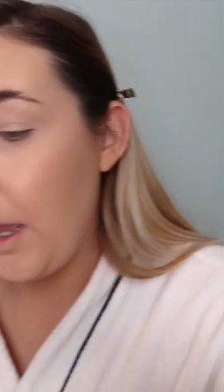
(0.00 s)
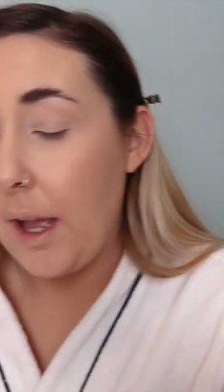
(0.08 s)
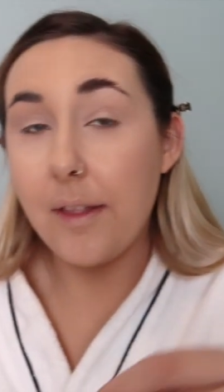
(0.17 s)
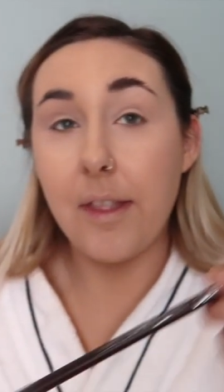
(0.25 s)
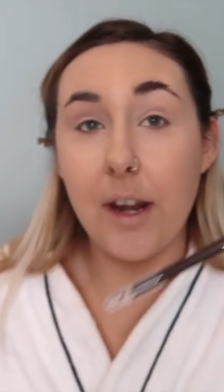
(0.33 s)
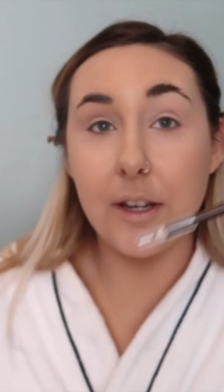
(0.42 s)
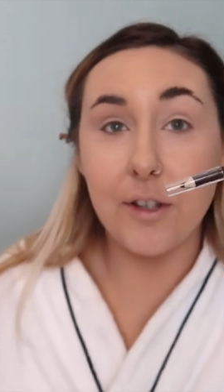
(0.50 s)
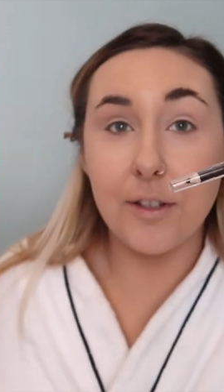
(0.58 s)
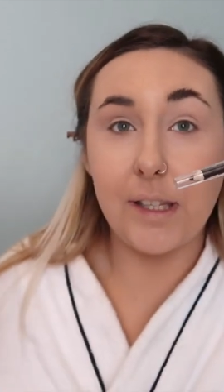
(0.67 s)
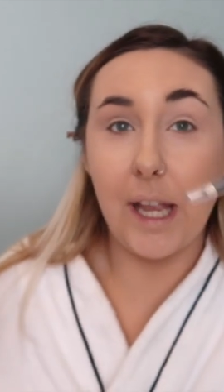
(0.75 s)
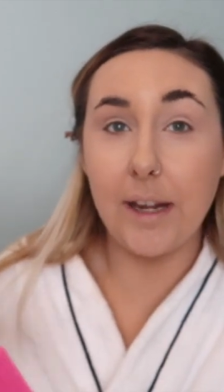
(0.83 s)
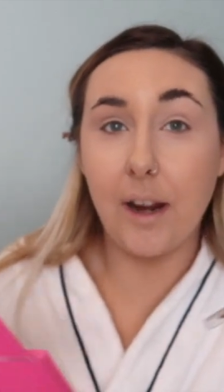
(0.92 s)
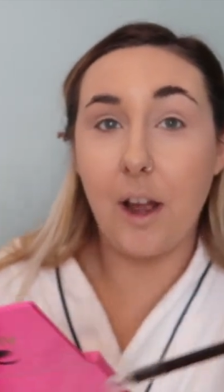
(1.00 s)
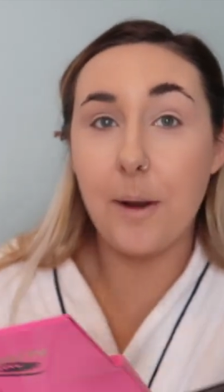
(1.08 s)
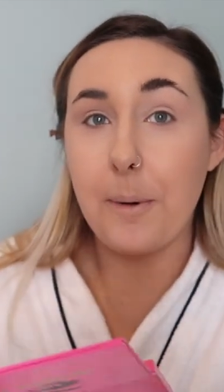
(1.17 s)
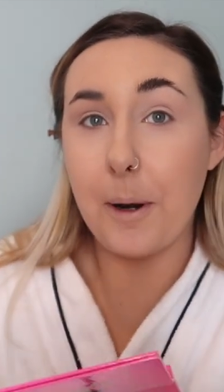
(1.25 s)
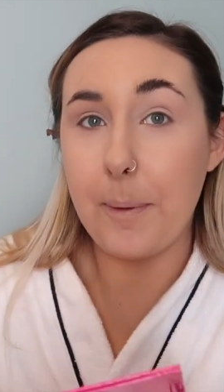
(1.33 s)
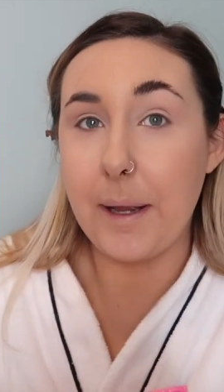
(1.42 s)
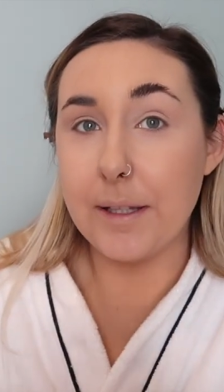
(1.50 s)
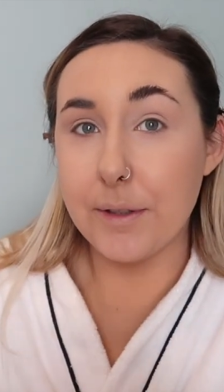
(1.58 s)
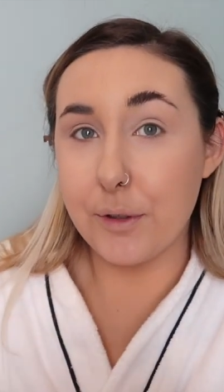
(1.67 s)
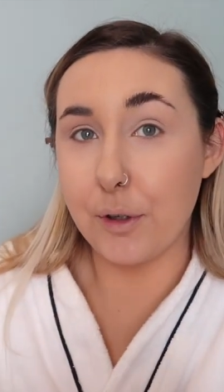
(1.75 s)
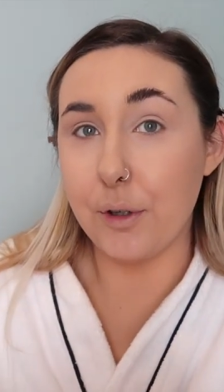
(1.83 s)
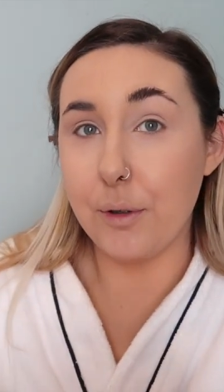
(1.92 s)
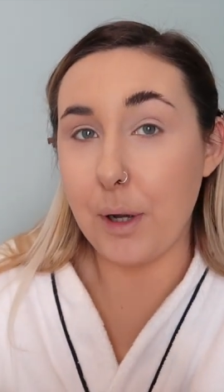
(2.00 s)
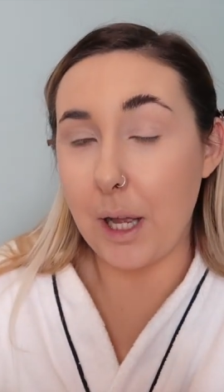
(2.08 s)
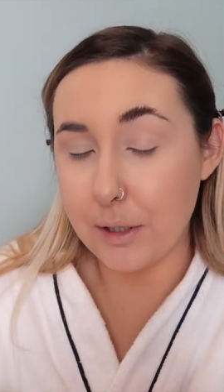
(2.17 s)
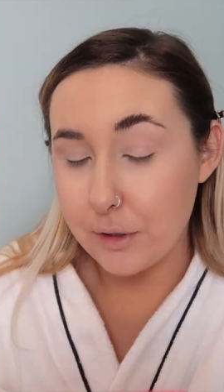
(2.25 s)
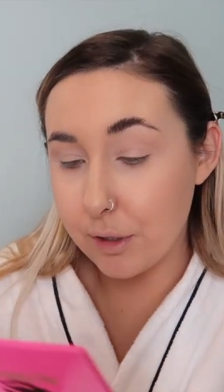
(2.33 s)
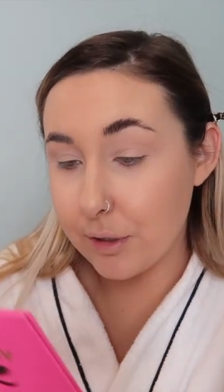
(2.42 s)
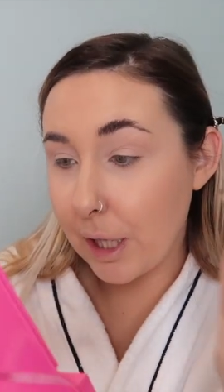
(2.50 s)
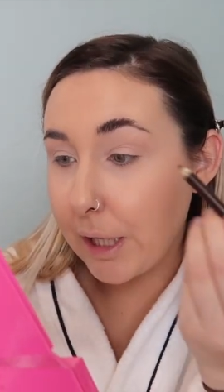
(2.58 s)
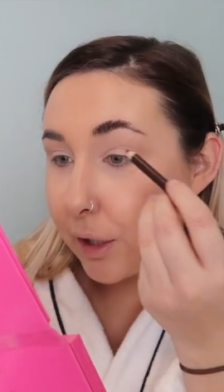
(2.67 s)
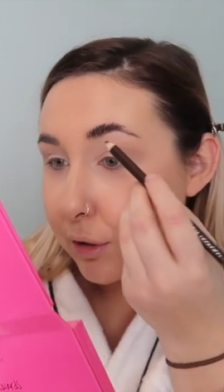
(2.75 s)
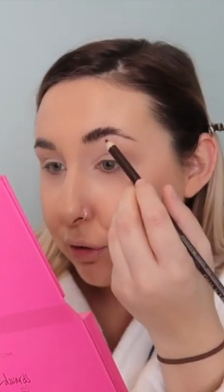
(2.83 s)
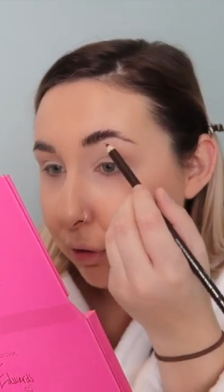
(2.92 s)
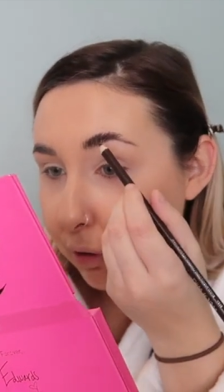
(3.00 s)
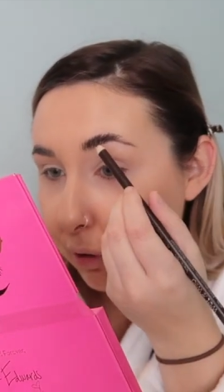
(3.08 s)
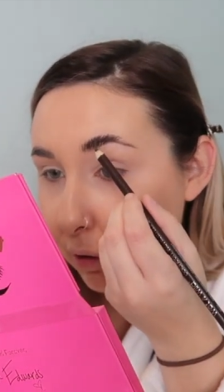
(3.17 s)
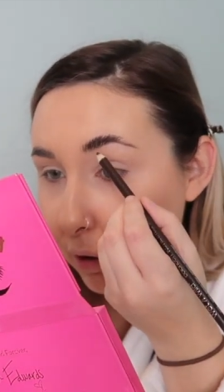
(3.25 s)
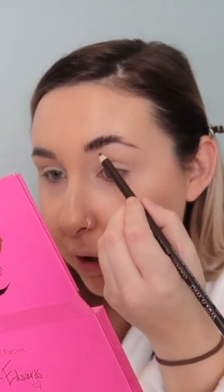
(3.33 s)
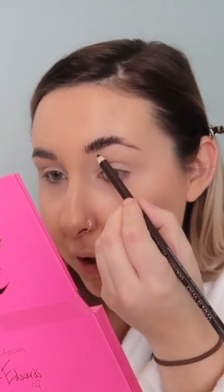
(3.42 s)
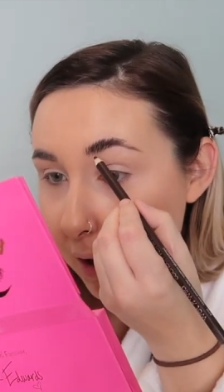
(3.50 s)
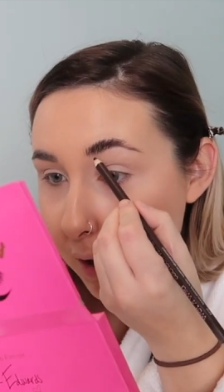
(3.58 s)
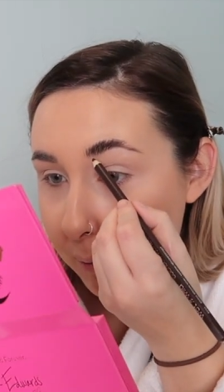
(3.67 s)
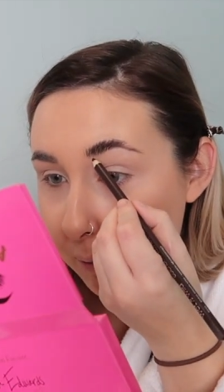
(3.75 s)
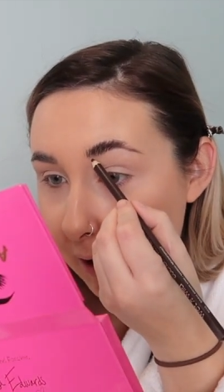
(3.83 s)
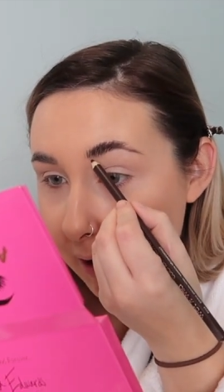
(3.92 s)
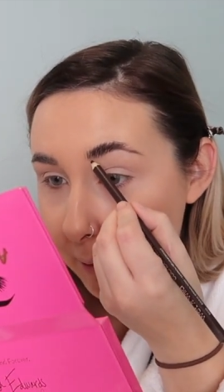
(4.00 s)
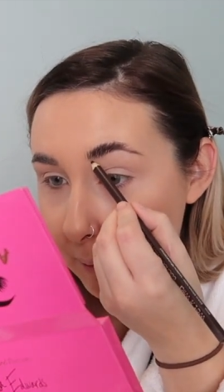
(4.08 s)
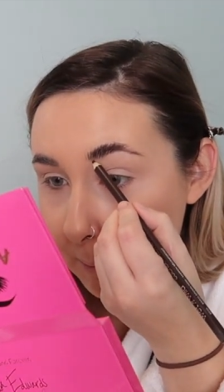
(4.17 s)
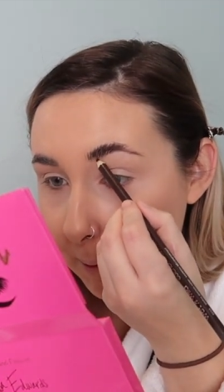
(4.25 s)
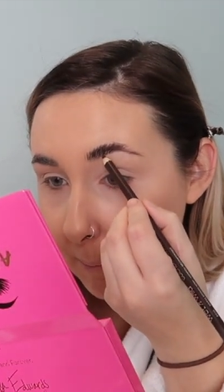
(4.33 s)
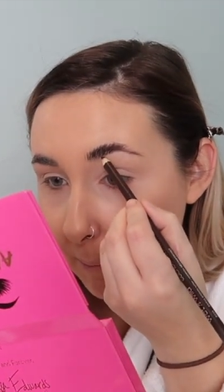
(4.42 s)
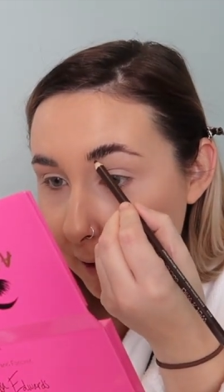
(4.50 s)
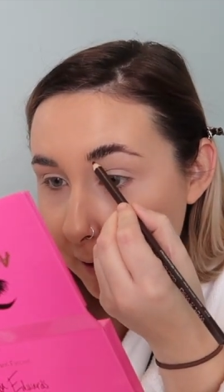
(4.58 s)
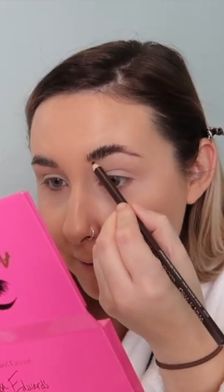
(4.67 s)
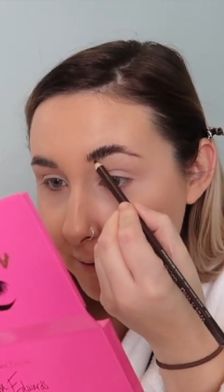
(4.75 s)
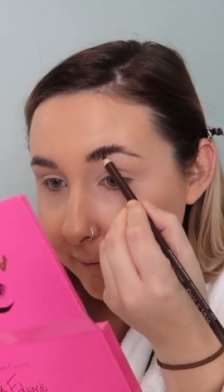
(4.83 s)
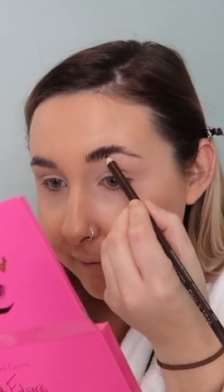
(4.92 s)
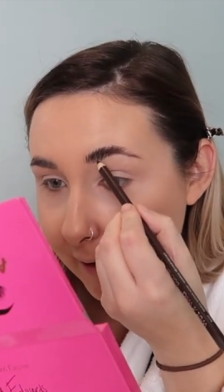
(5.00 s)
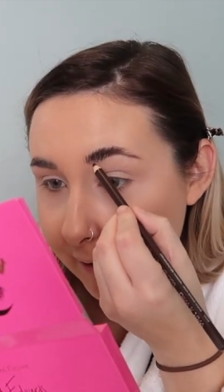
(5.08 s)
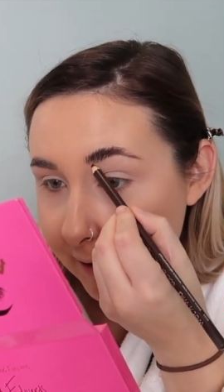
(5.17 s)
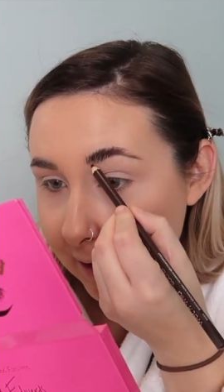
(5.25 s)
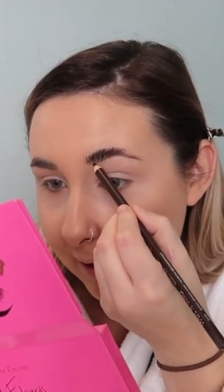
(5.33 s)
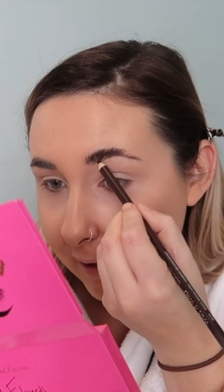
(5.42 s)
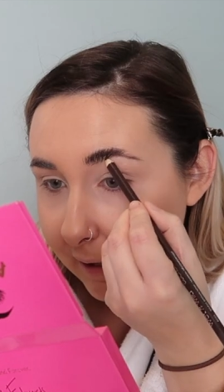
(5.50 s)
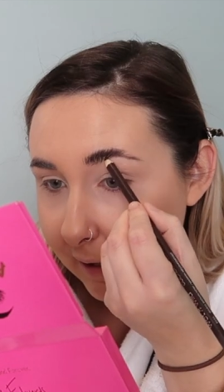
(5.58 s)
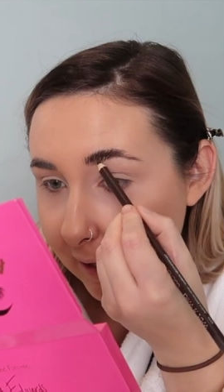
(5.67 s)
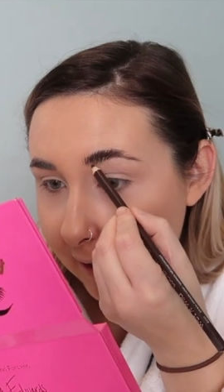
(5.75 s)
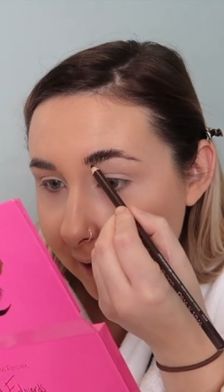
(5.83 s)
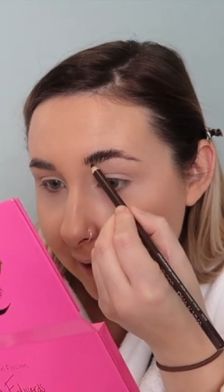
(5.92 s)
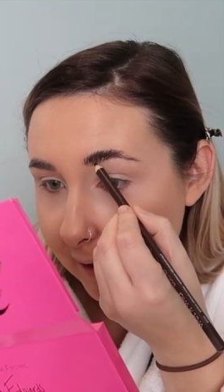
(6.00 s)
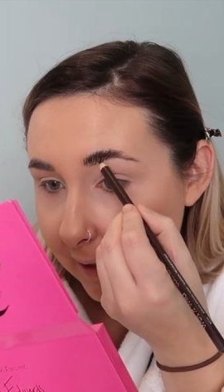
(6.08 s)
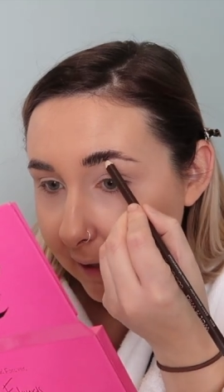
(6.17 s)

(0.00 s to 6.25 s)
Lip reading: And then I just get an eyebrow pencil and just like draw where I want my brows very lightly.